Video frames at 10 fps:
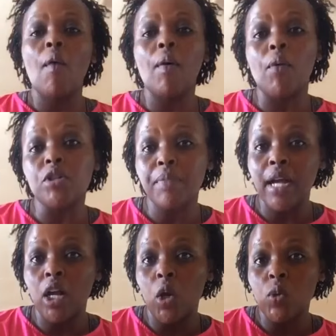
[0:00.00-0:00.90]
I wash my
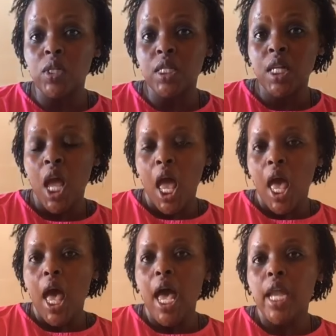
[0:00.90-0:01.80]
clothes,
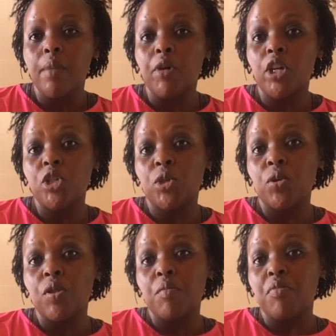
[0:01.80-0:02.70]
and I'm gonna show
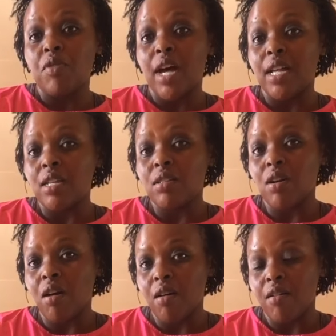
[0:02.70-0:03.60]
you the brand
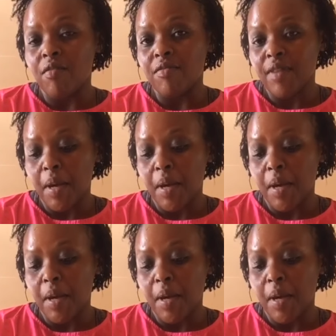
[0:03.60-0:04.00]
of